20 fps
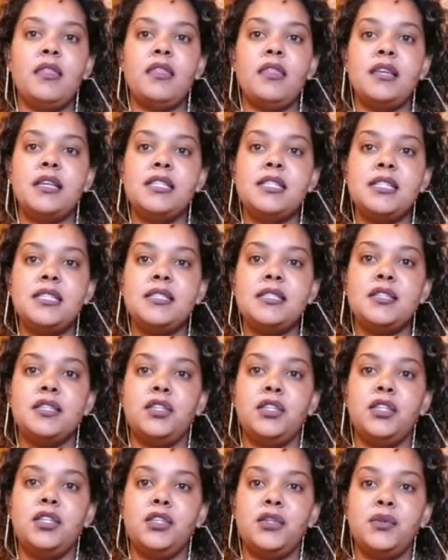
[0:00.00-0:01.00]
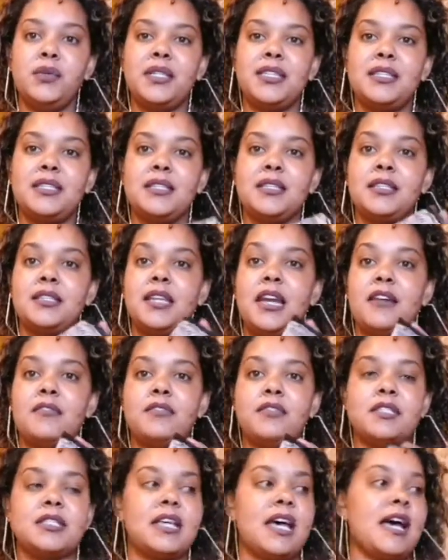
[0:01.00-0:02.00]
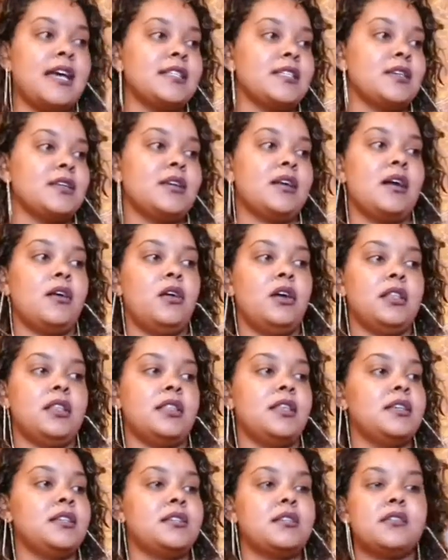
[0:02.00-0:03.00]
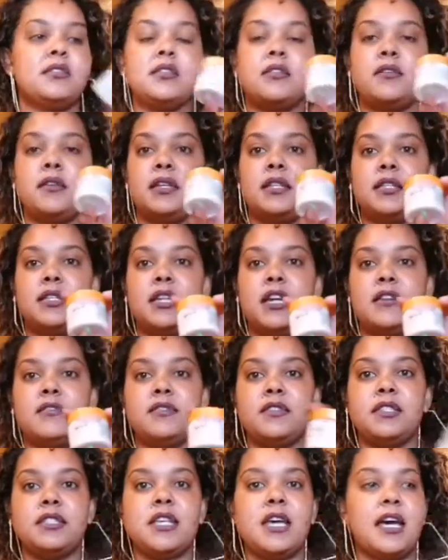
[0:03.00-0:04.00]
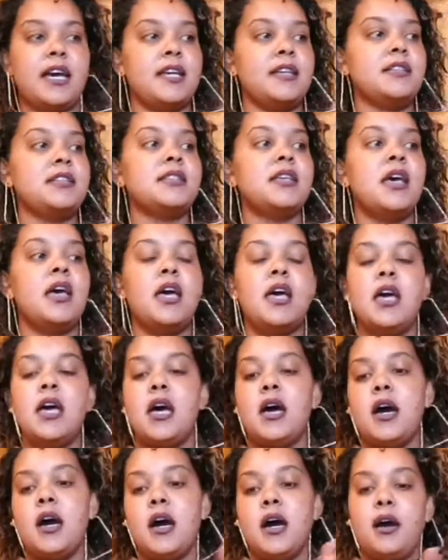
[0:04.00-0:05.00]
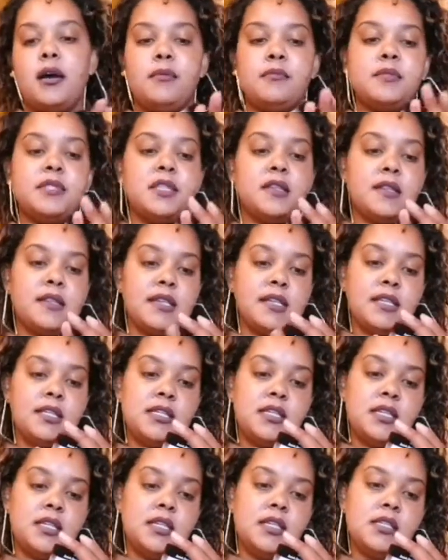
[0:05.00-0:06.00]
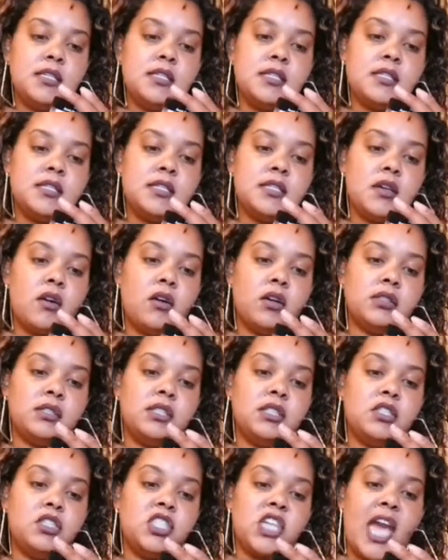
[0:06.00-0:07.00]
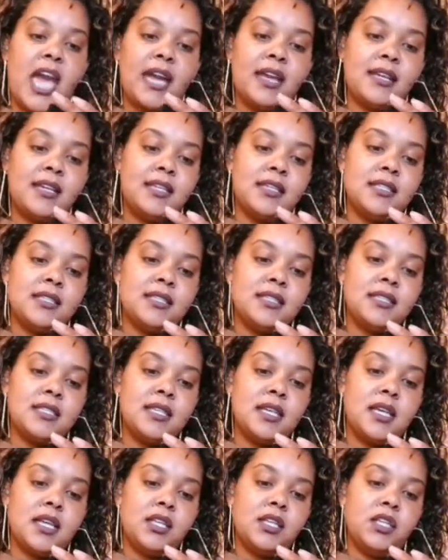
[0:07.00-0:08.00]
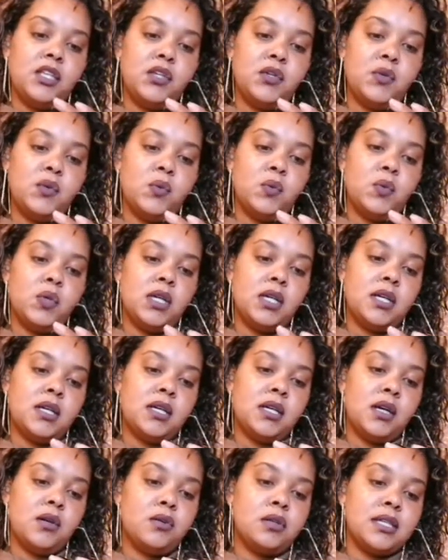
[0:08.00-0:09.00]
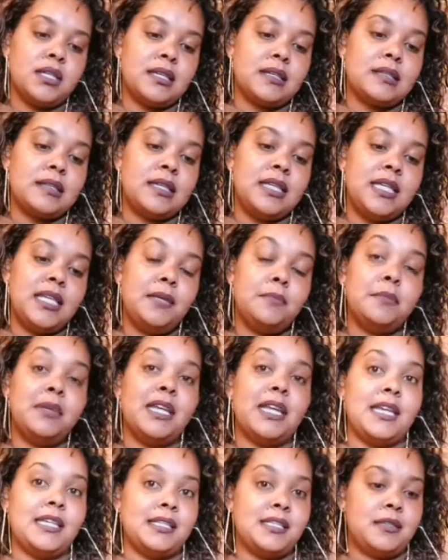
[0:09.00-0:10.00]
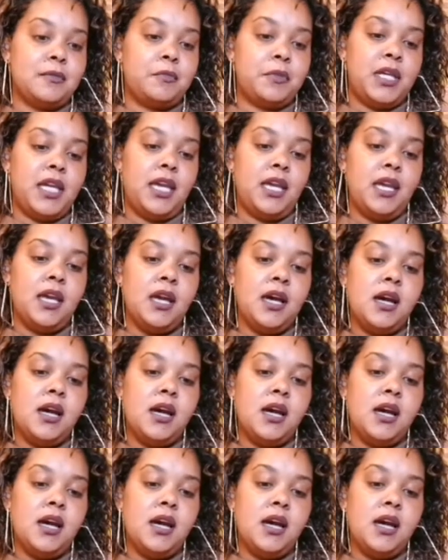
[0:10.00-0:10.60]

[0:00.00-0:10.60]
this is new. It's the travel size. I got this. It's in travel size. So this is Auntie Jackie's new coconut cream recipe.